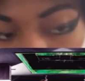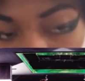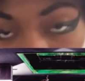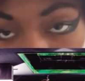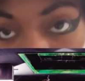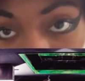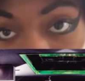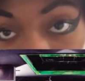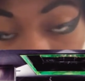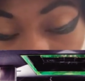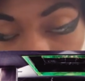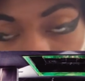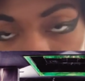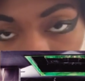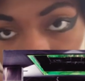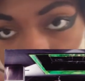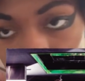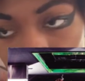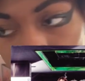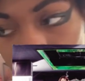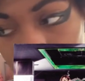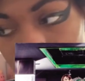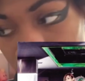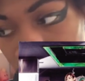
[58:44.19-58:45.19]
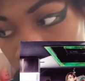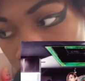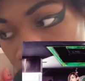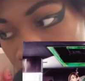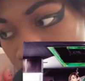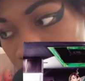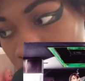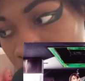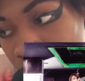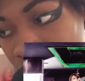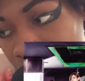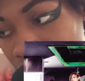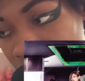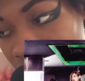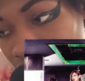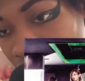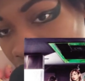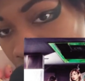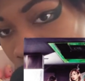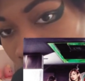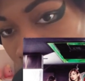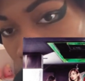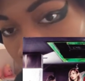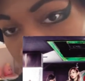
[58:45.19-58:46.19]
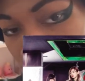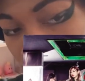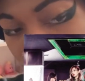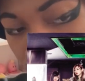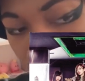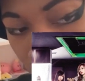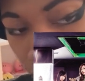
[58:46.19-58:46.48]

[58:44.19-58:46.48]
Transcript: did before but now with the